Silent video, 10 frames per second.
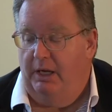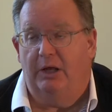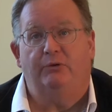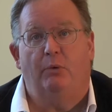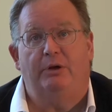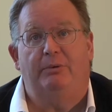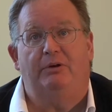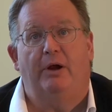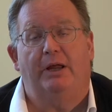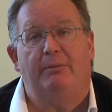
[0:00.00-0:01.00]
It's going to be
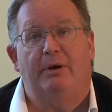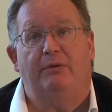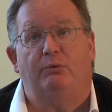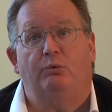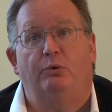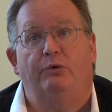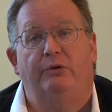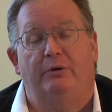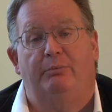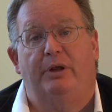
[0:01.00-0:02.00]
talking about the rules
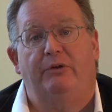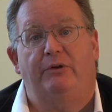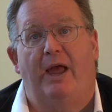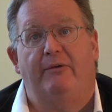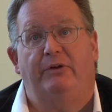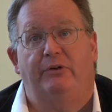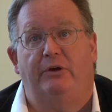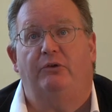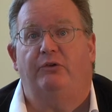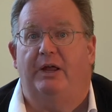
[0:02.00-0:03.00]
that are in place to have us
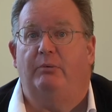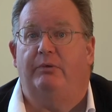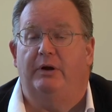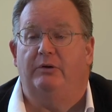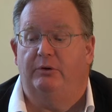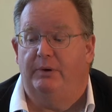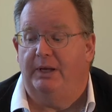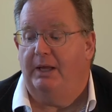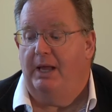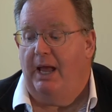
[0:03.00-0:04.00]
understand what they are
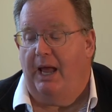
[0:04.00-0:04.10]
doing,